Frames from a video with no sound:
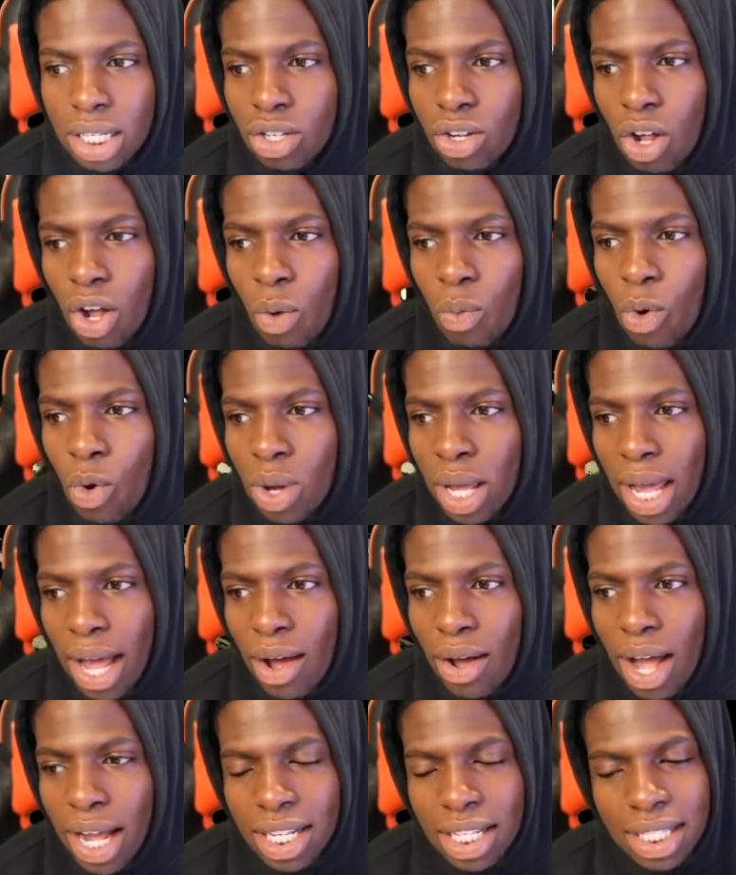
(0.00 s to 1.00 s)
That's not a
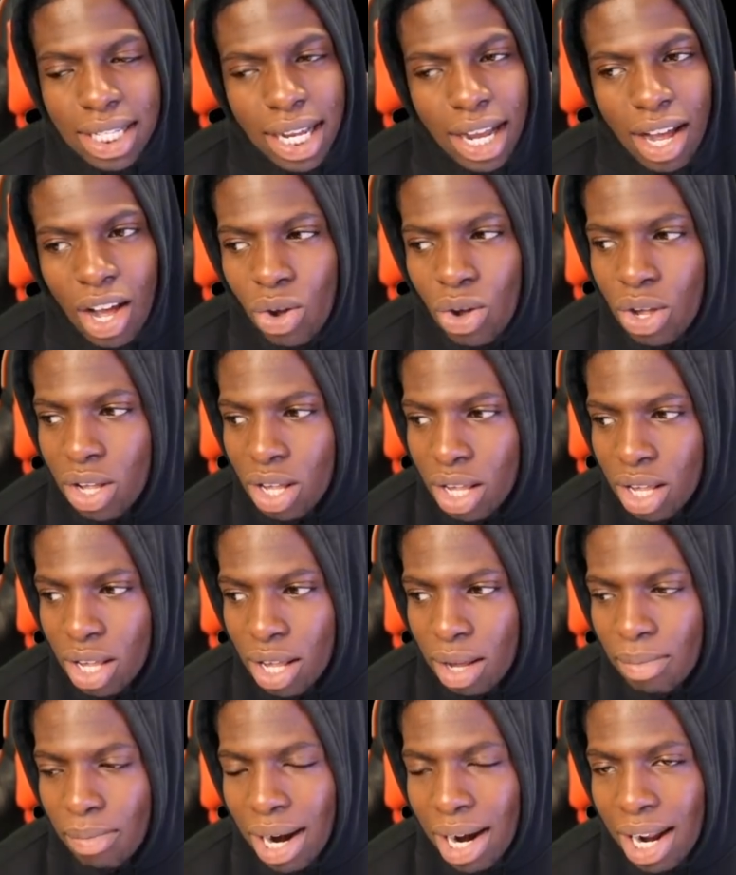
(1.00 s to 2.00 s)
walkout. I can tell
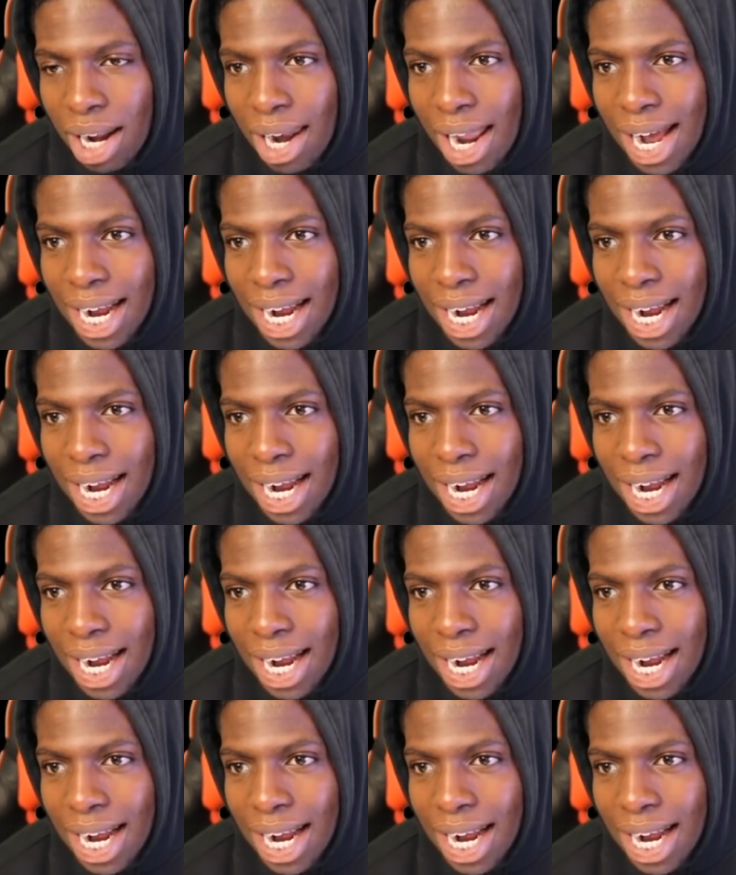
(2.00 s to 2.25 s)
by the